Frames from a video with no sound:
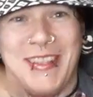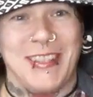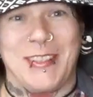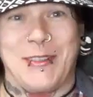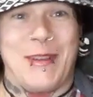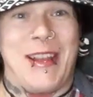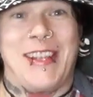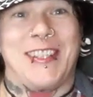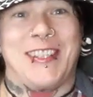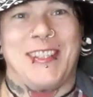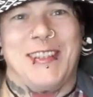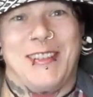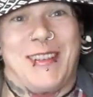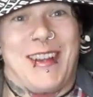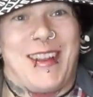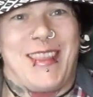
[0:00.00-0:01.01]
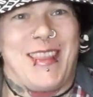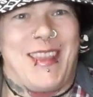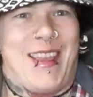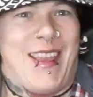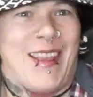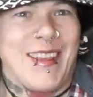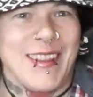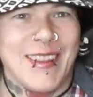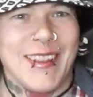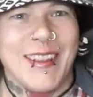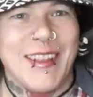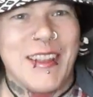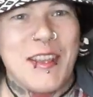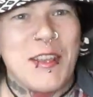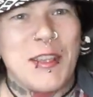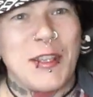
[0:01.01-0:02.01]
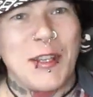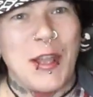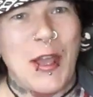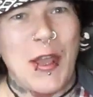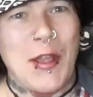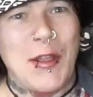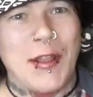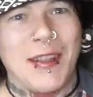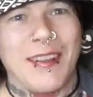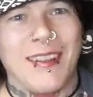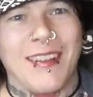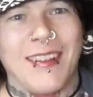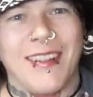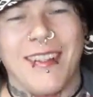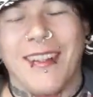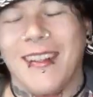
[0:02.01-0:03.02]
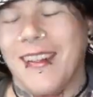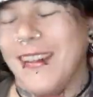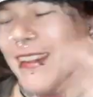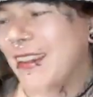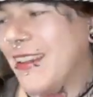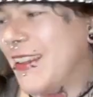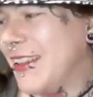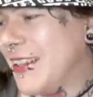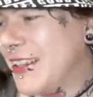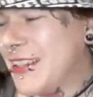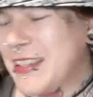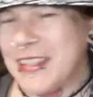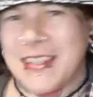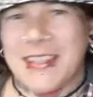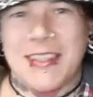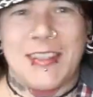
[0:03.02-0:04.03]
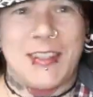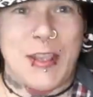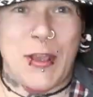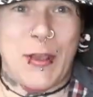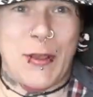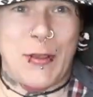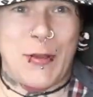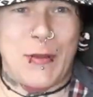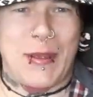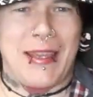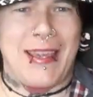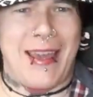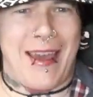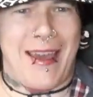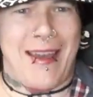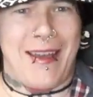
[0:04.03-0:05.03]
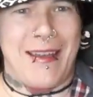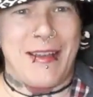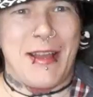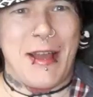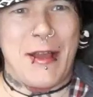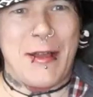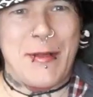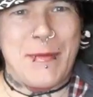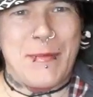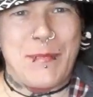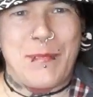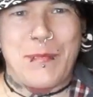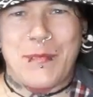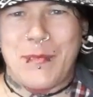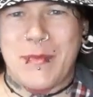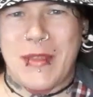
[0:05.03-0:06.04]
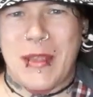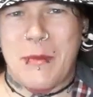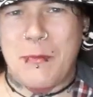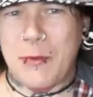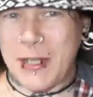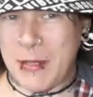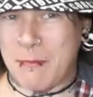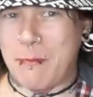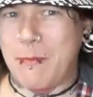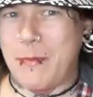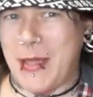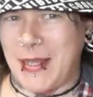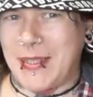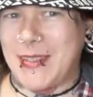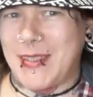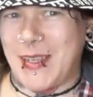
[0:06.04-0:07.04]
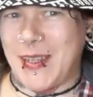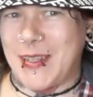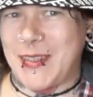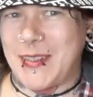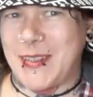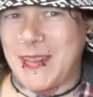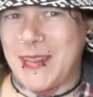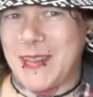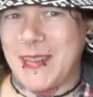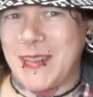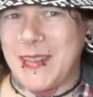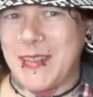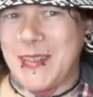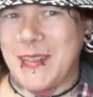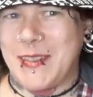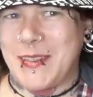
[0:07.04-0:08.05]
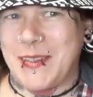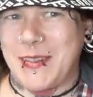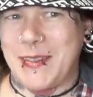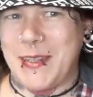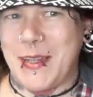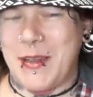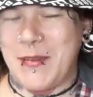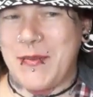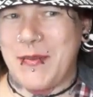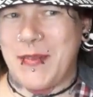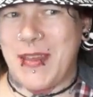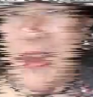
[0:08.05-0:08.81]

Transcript: menstruation or anything, you know? So yeah, um, pretty basics stuff